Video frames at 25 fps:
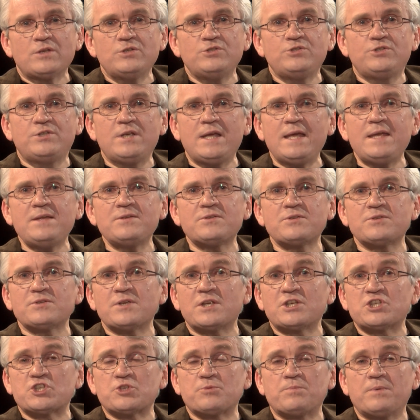Jesus
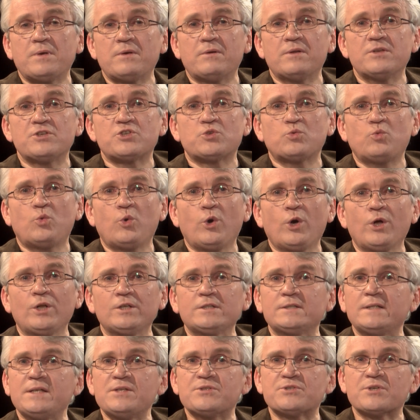experienced
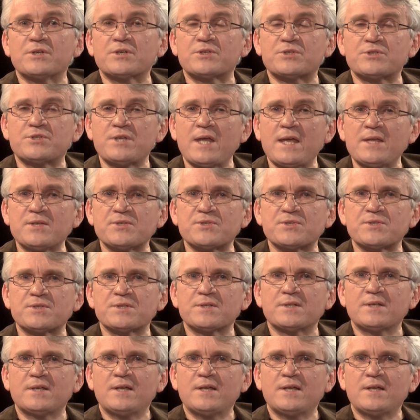worldly success